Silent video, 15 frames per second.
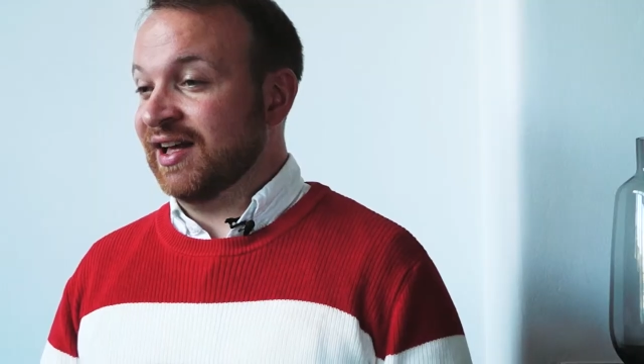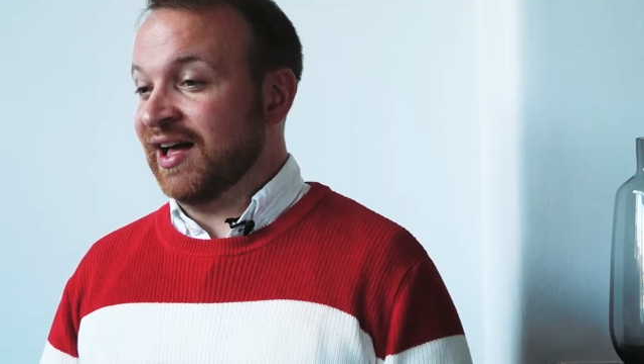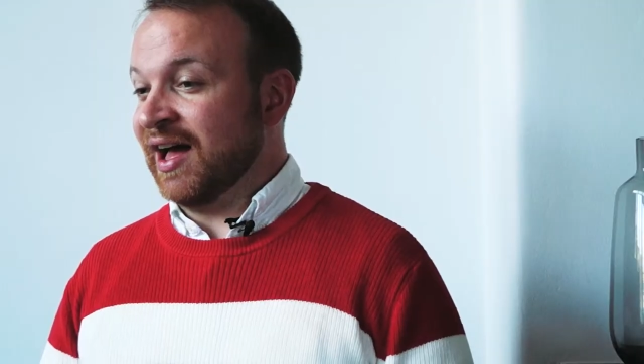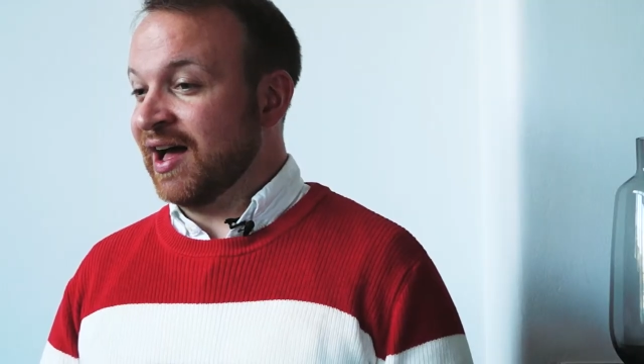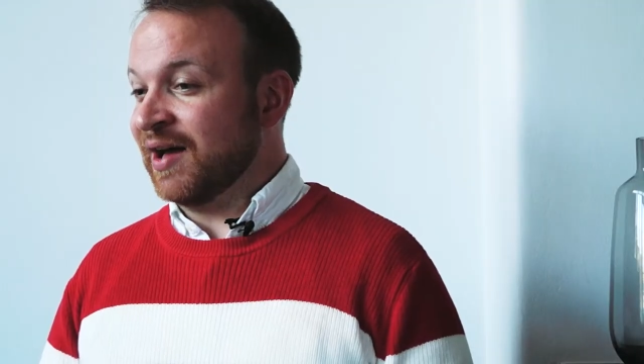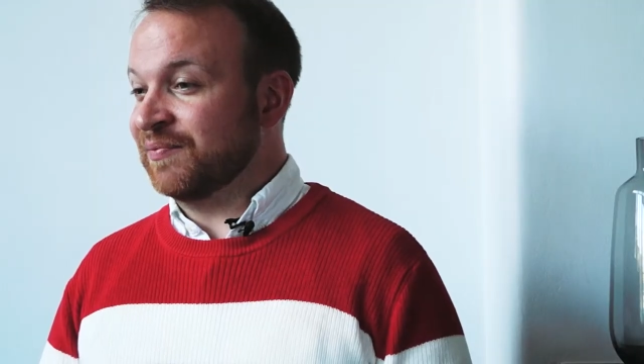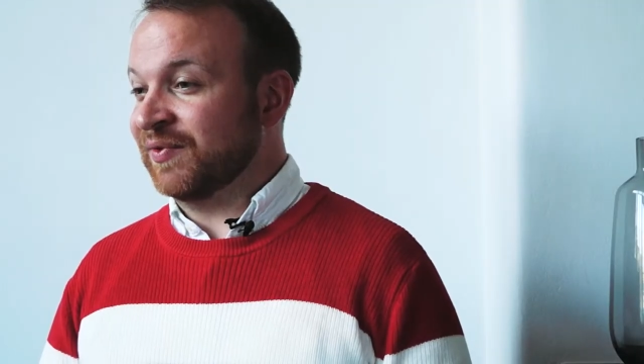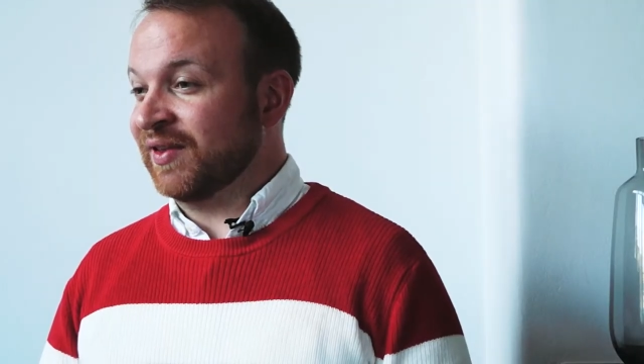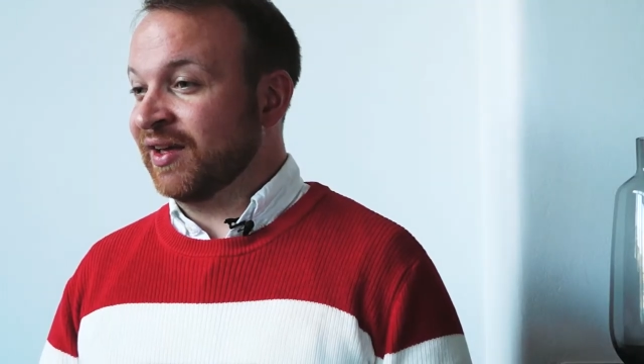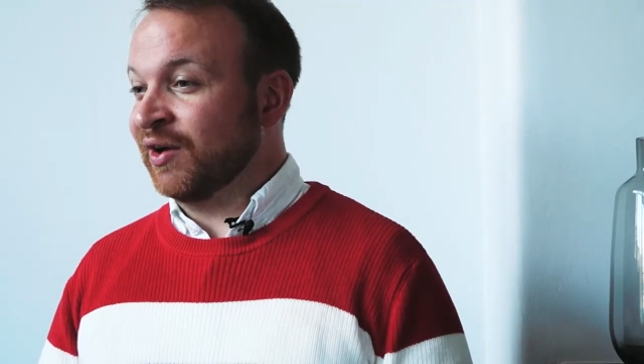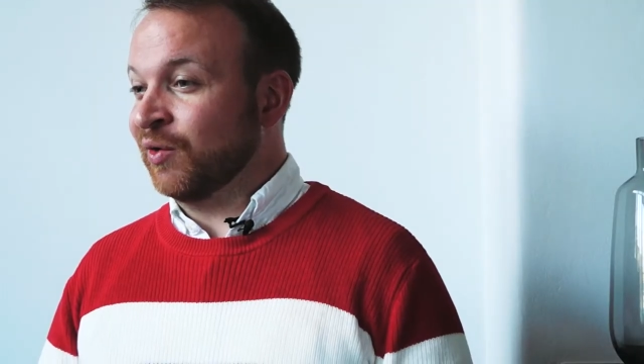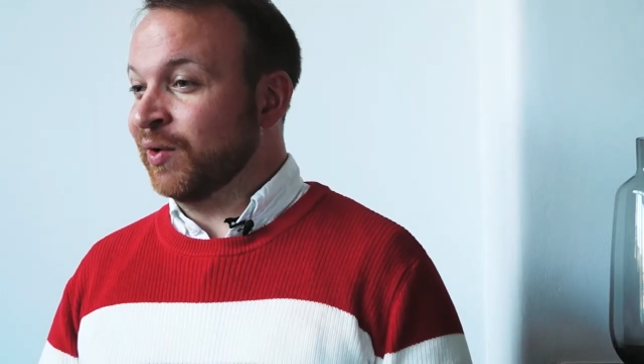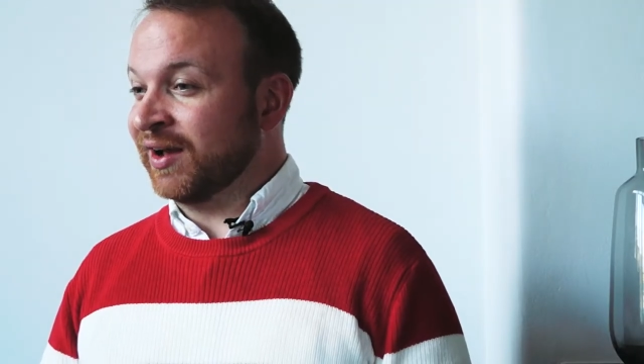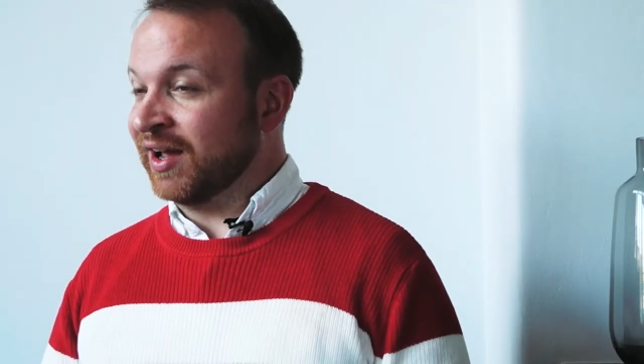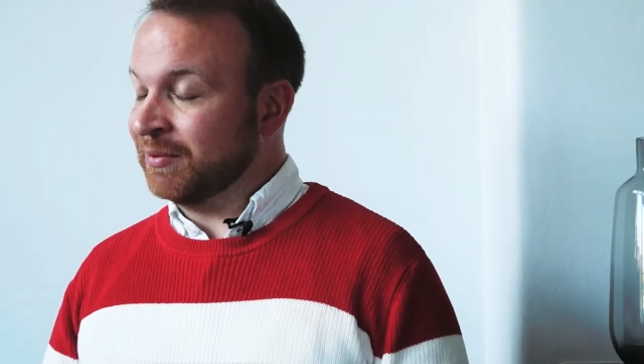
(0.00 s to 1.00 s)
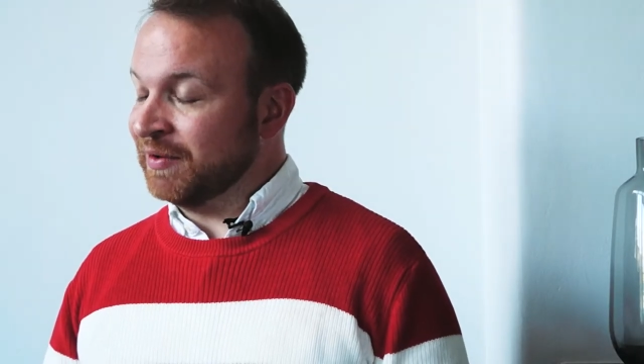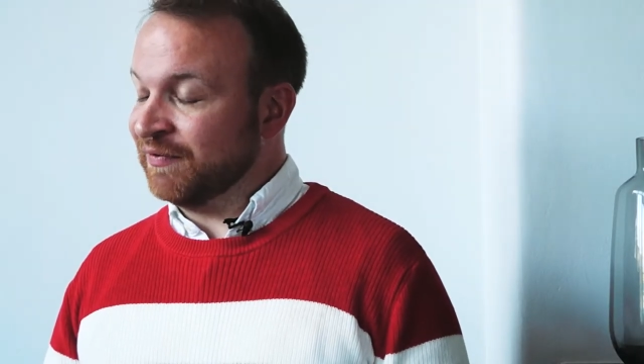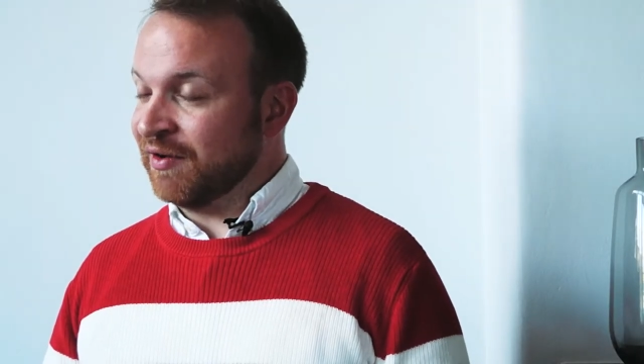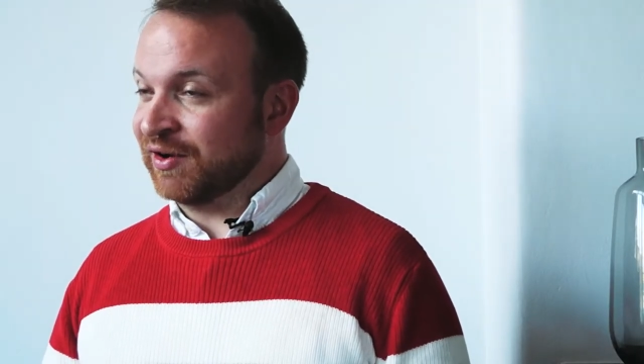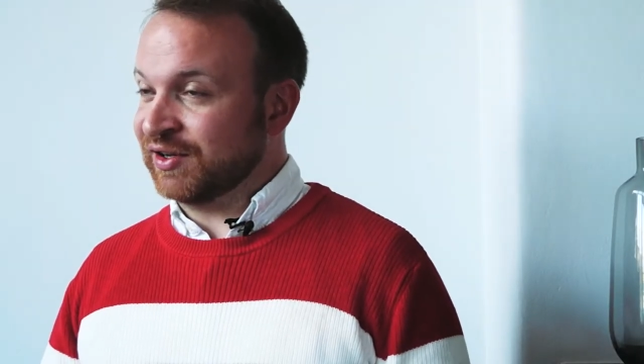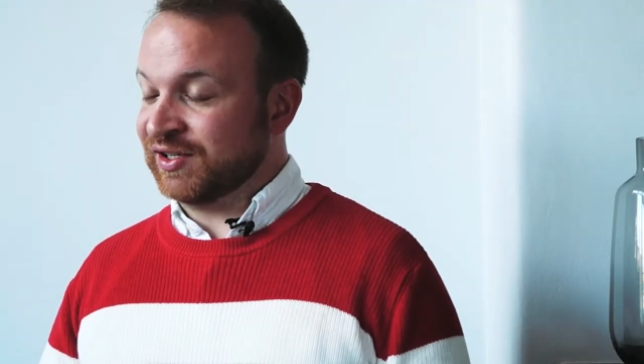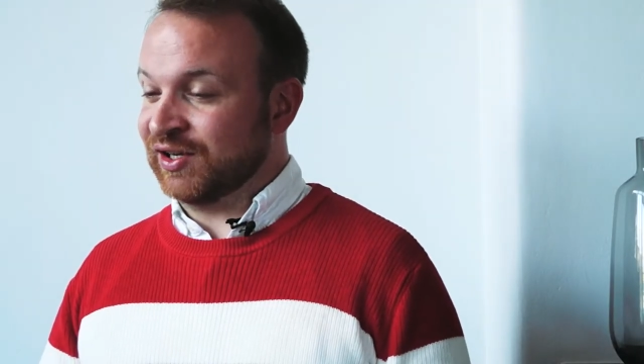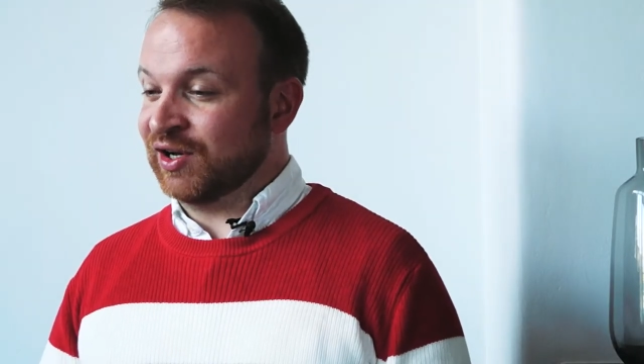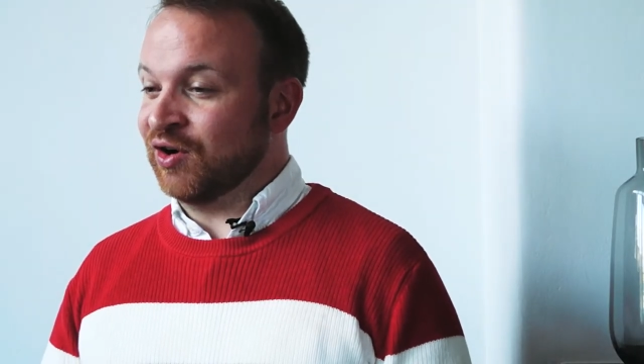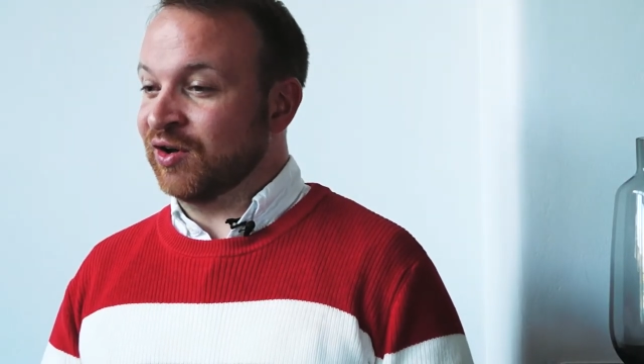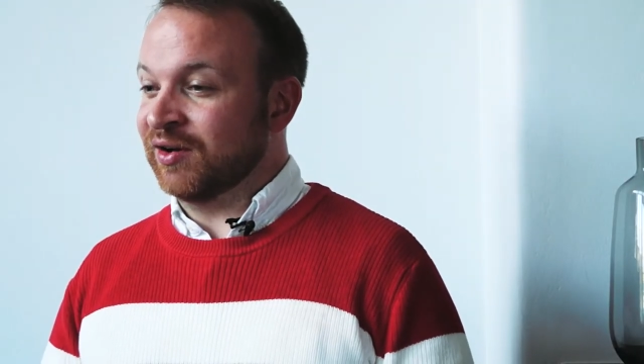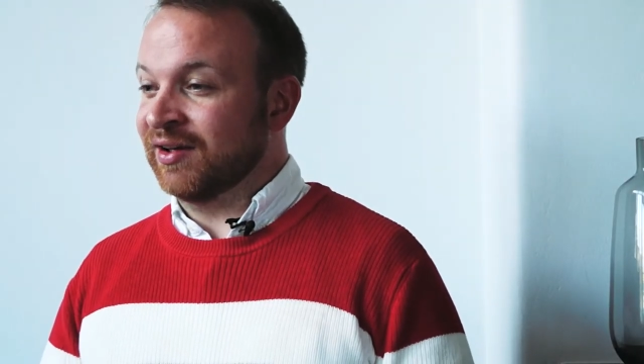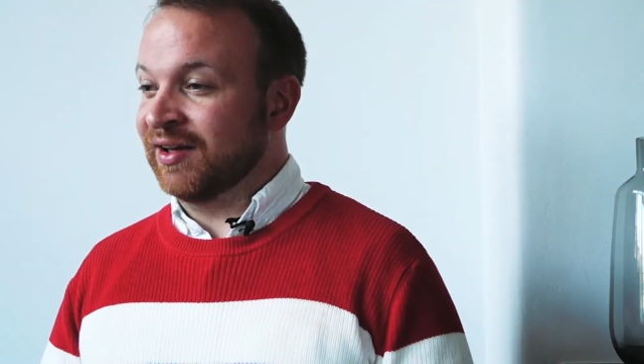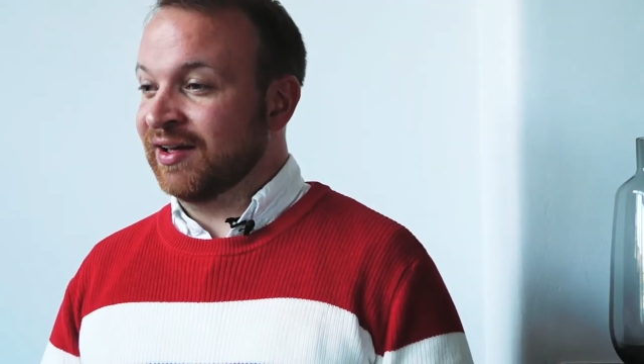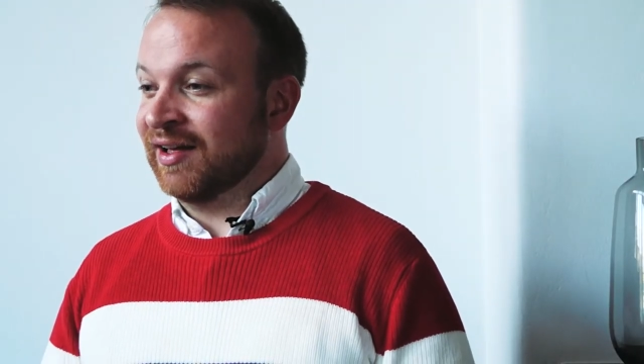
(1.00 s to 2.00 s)
Um, we're going to be focusing
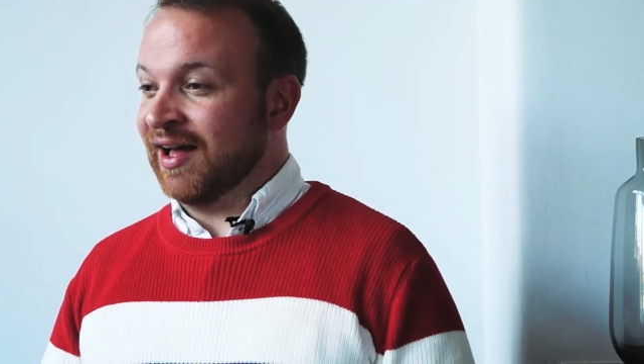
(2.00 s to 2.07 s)
on